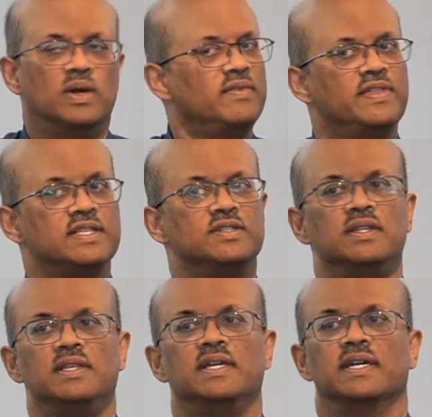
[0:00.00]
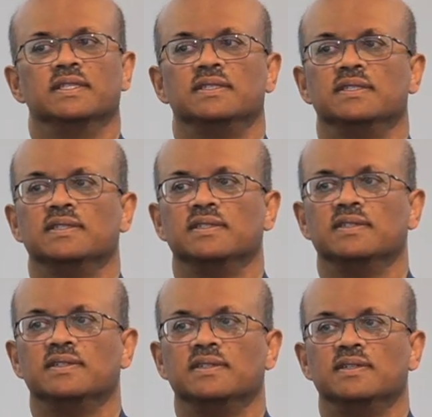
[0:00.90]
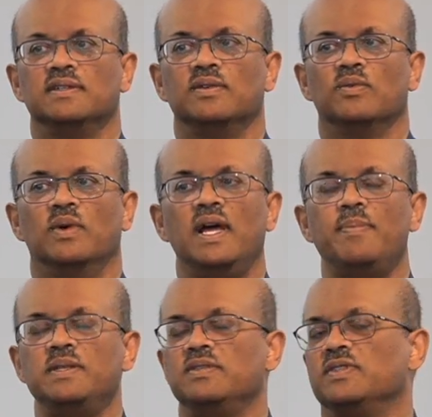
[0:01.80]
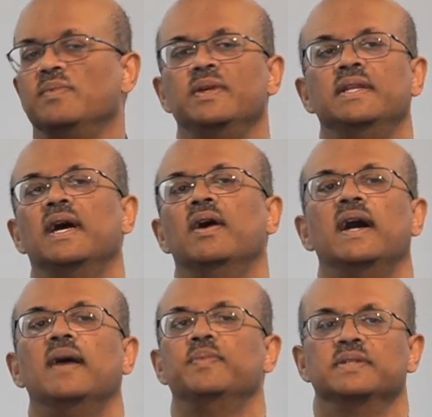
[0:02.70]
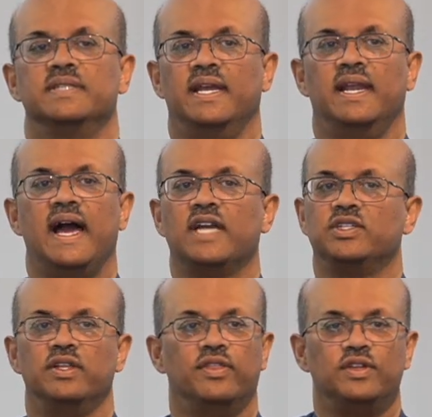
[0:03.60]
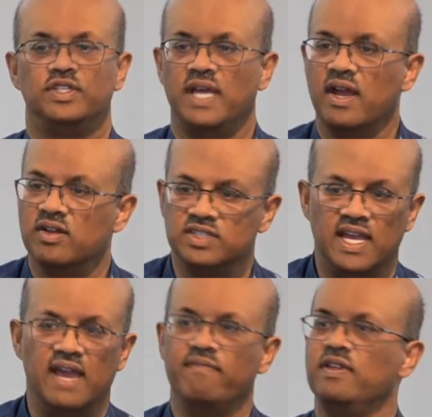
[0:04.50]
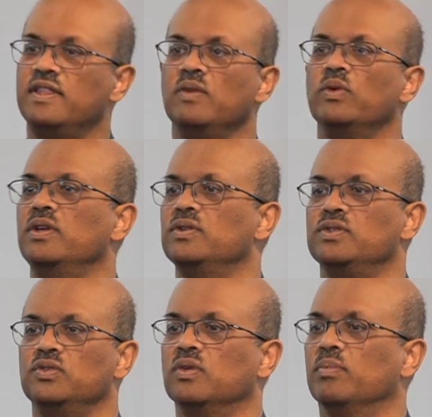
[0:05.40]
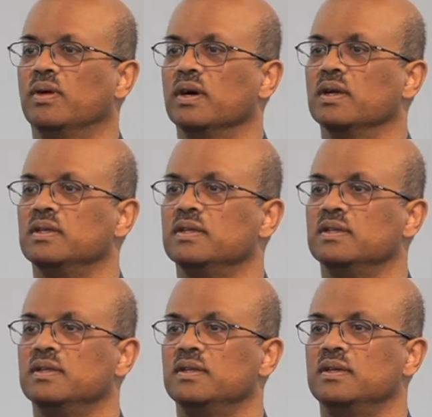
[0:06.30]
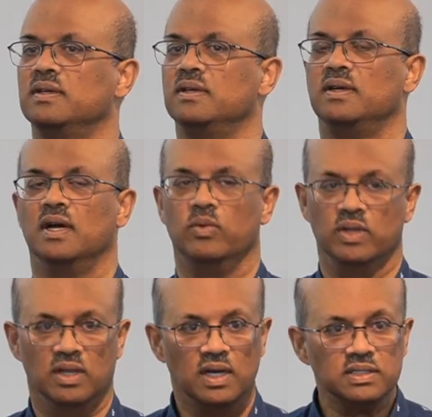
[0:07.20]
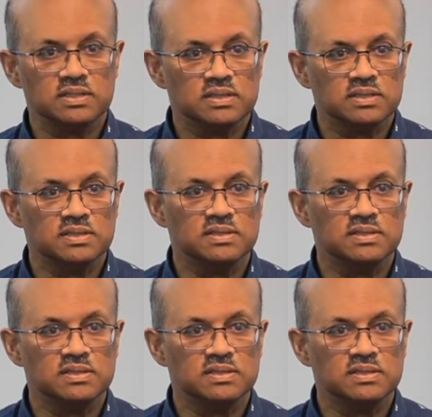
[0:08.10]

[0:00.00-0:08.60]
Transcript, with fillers: What if that's not the case? What happens if something now happens that actually tears everything we're used to apart? Are we lost?